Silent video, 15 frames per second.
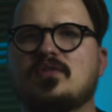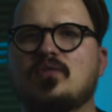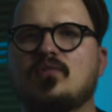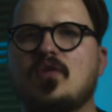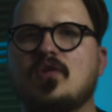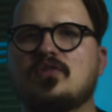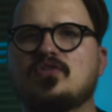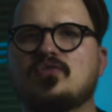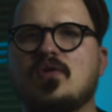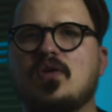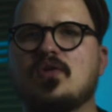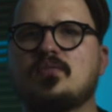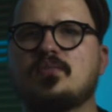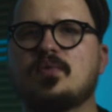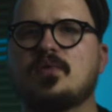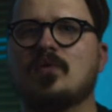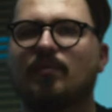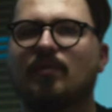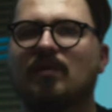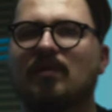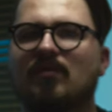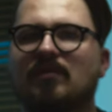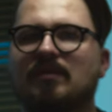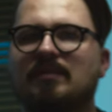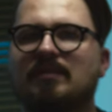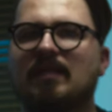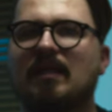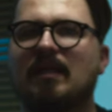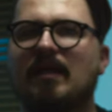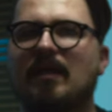the wardrobe, put it on the
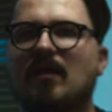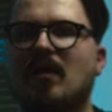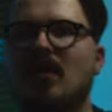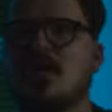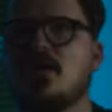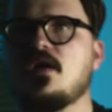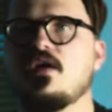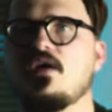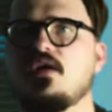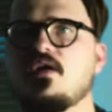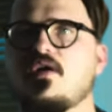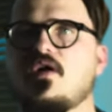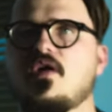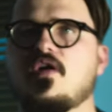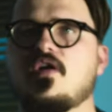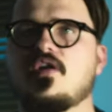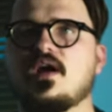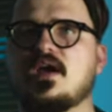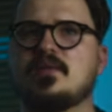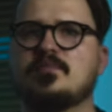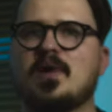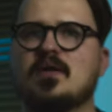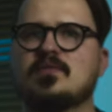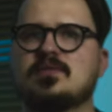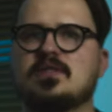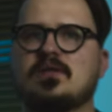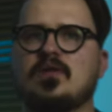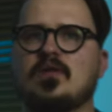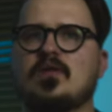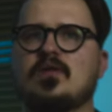ceiling, or I bounce
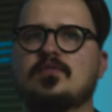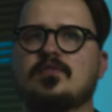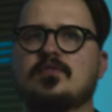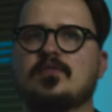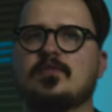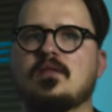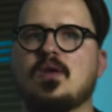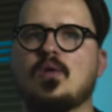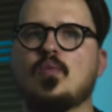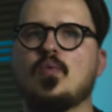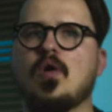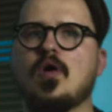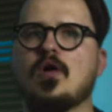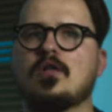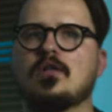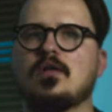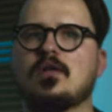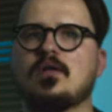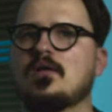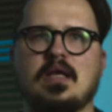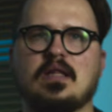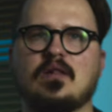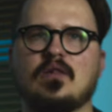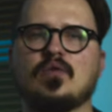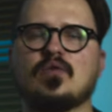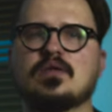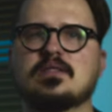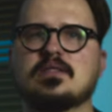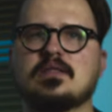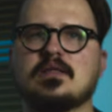it off the wall, it
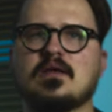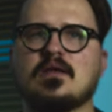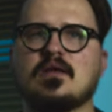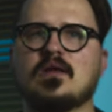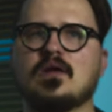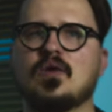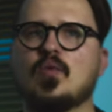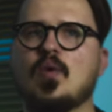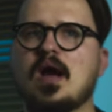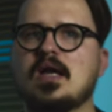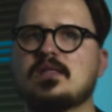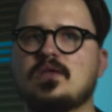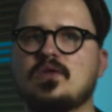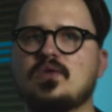looks quite